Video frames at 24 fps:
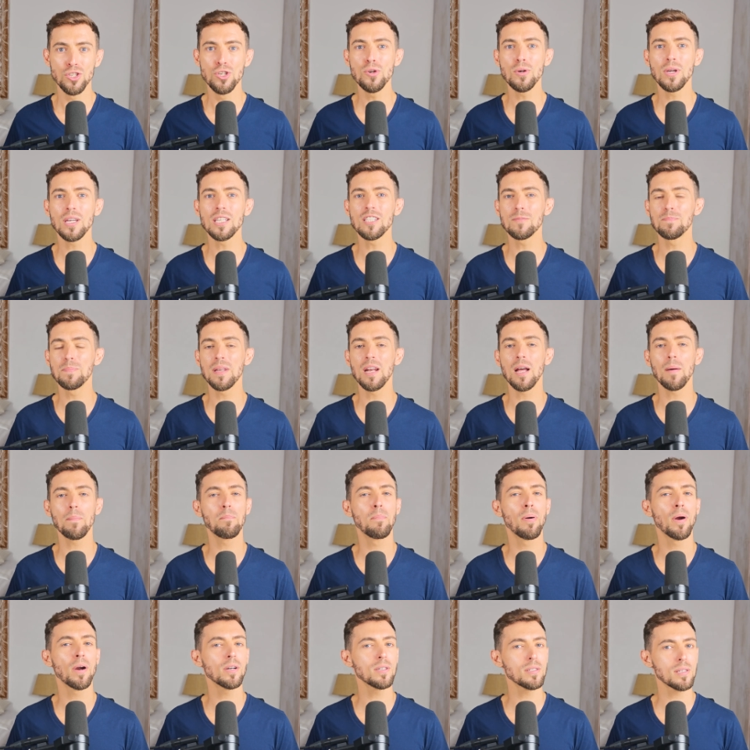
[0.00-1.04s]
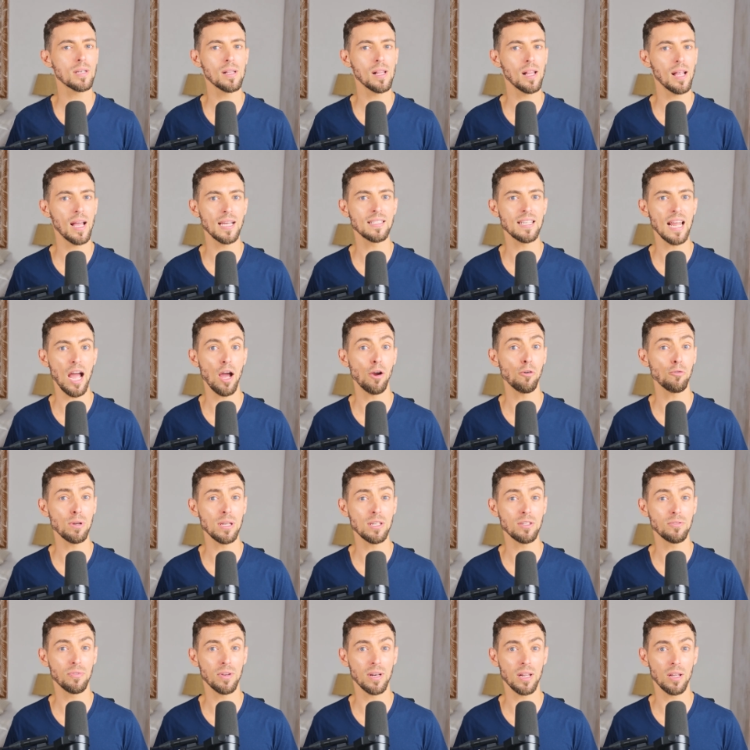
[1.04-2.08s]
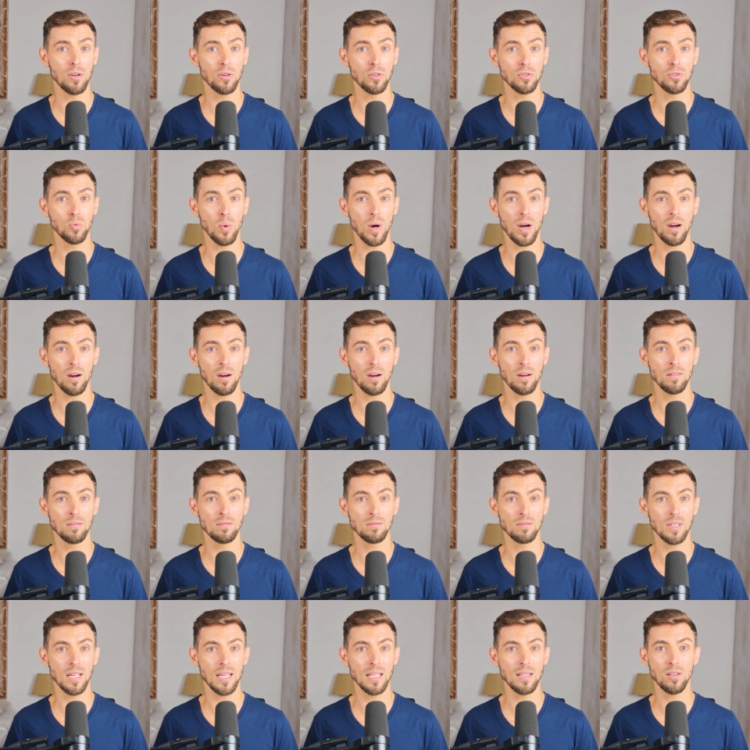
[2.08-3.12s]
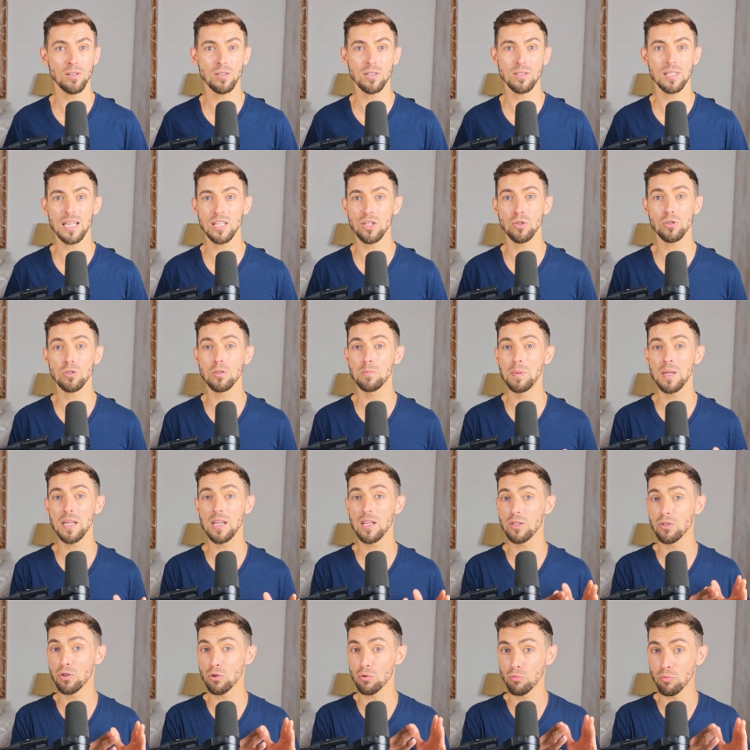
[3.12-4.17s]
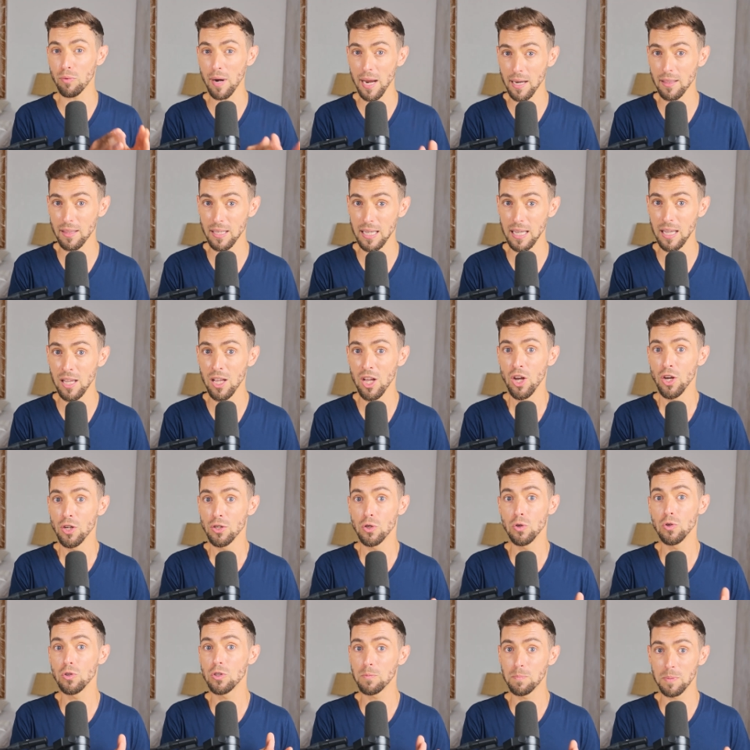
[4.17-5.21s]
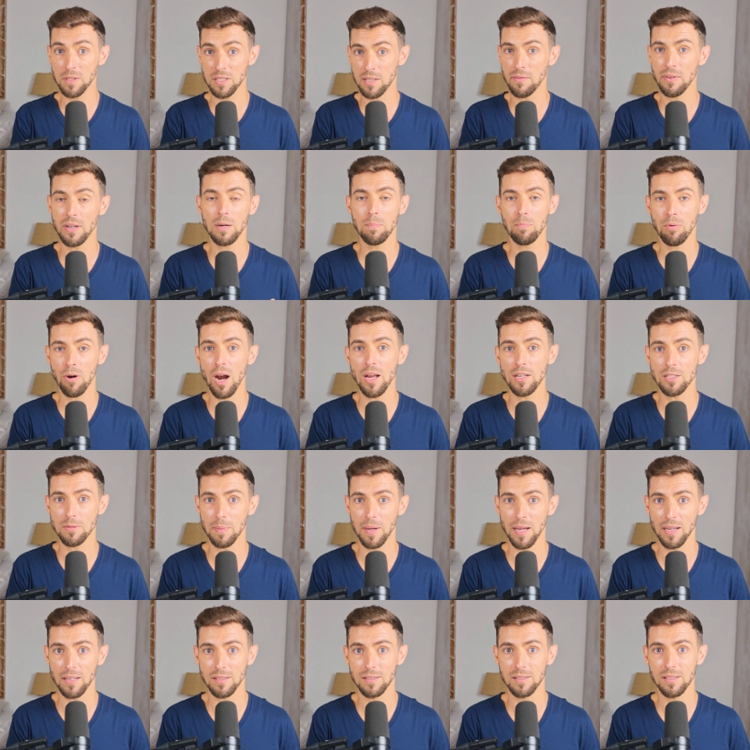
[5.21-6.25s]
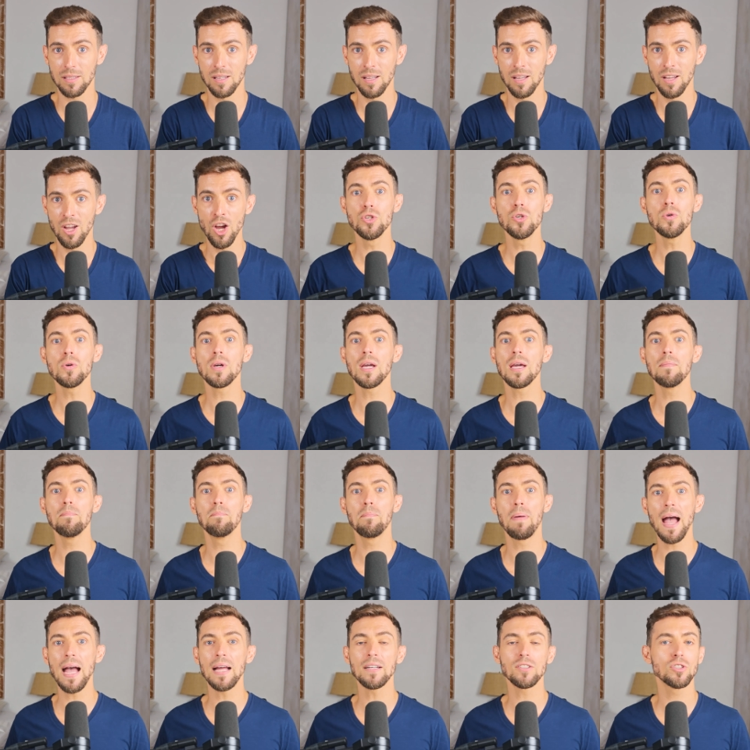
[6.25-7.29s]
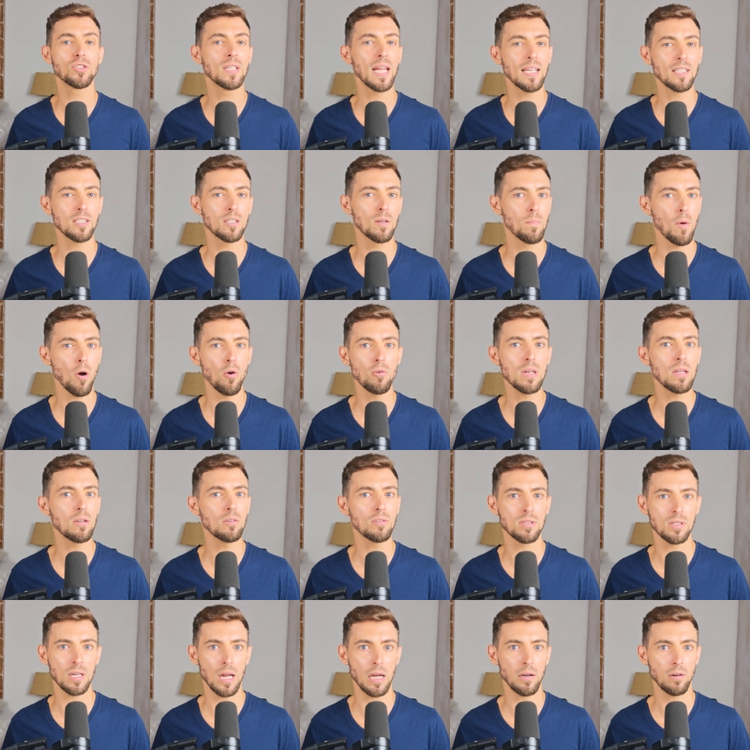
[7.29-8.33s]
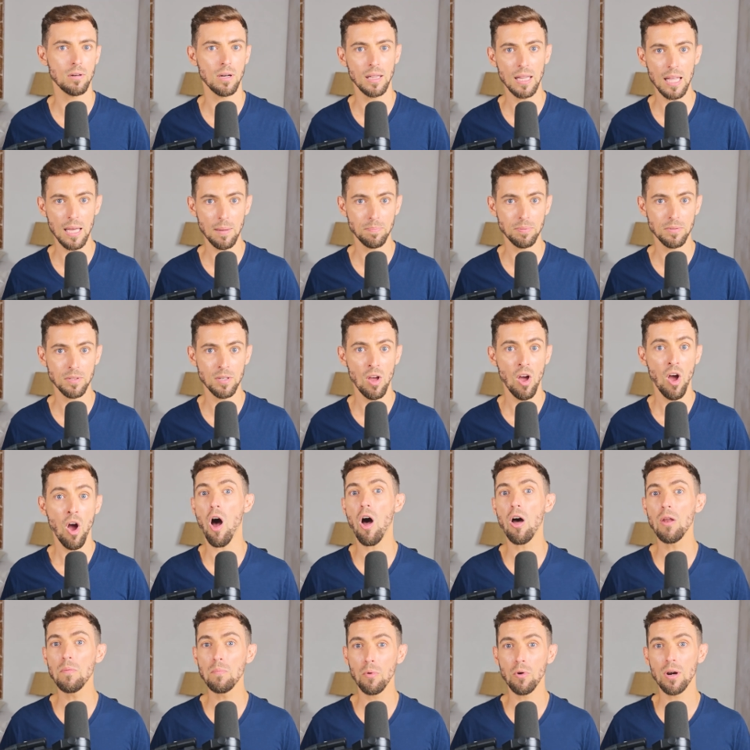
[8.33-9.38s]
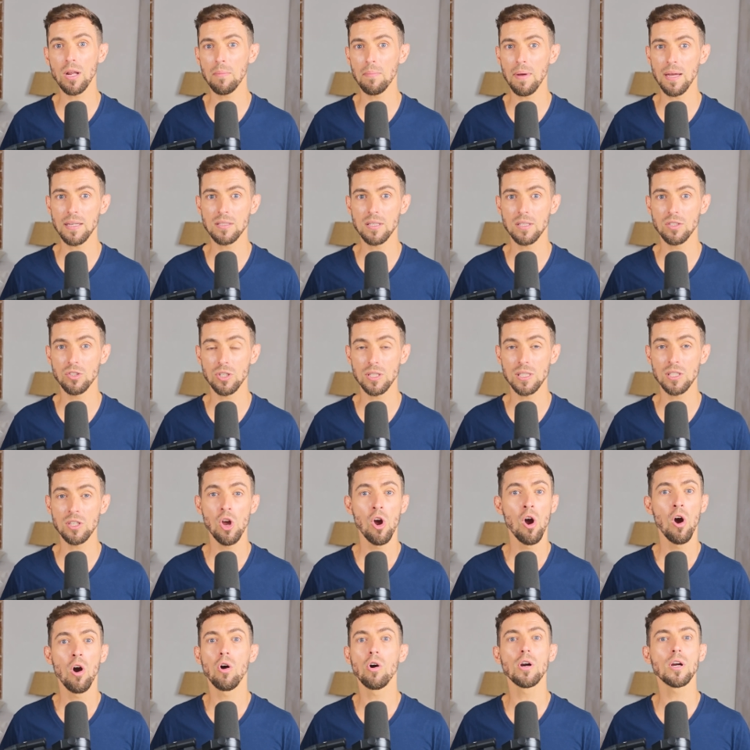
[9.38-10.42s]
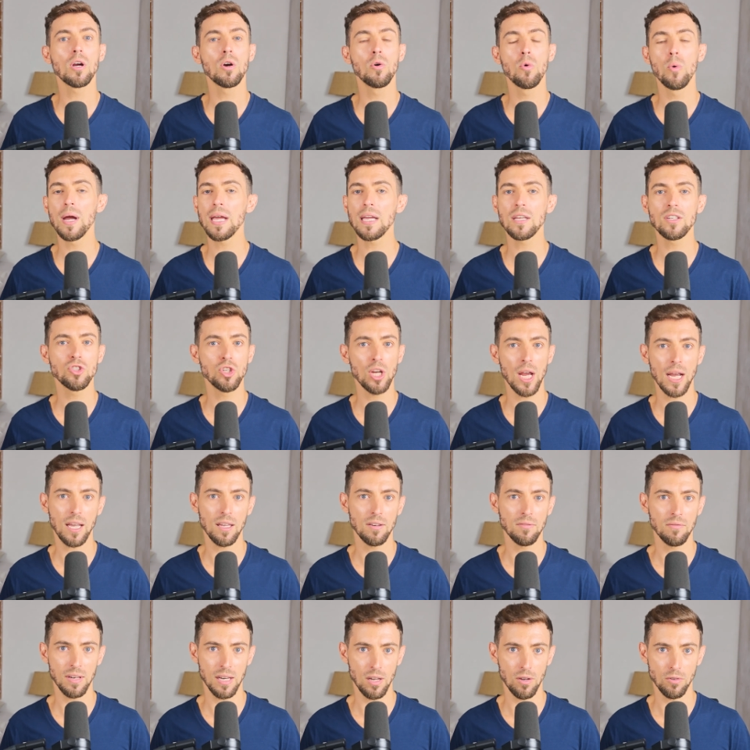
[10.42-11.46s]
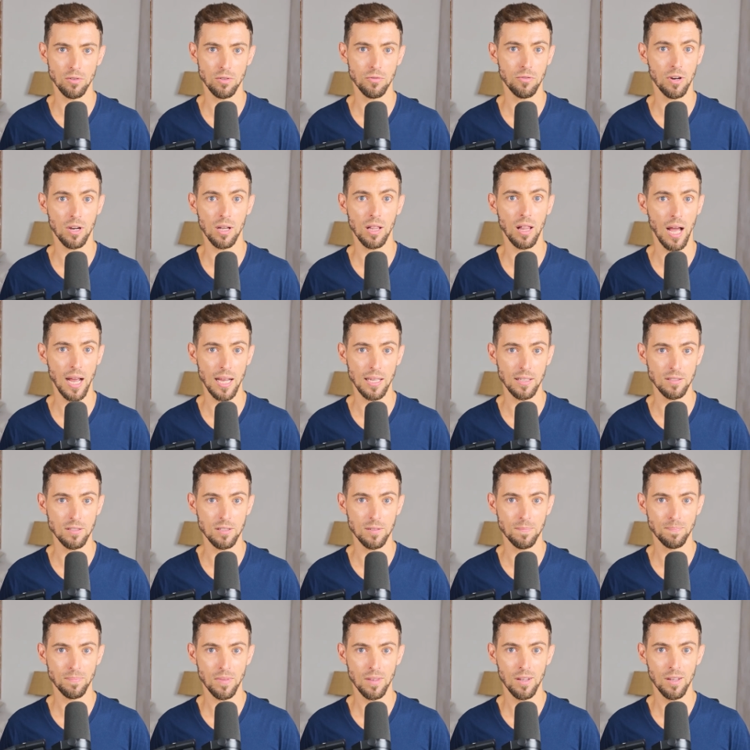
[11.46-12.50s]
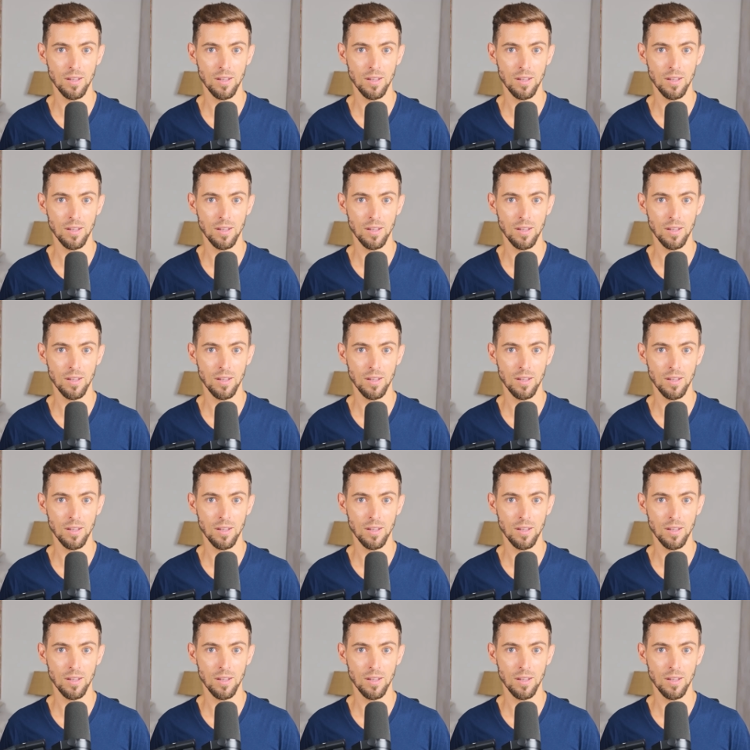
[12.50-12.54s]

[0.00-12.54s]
You can spin up personalized outreach videos where it looks like you're speaking directly to specific prospects you can batch testimonial style clips, onboarding messages, or quick check in videos for clients.